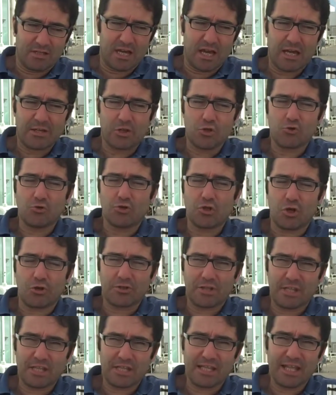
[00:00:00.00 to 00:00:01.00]
And you'll
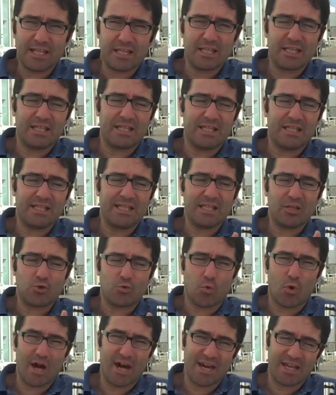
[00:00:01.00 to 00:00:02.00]
notice that this
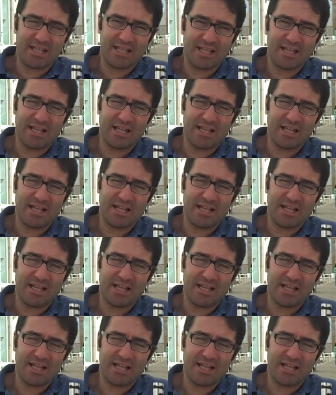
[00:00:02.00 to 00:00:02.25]
wine